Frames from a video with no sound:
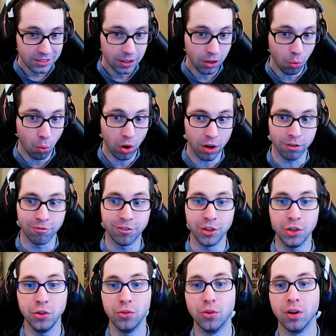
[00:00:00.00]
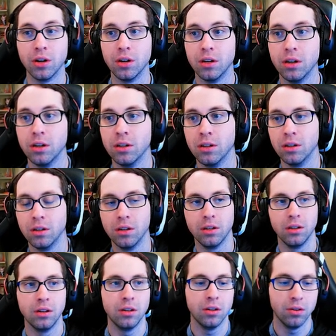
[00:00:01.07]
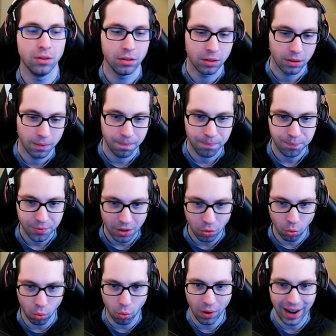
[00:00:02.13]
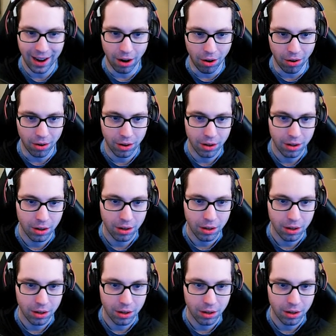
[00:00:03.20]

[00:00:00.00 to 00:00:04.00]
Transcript: At what a view! Here comes a wow. four.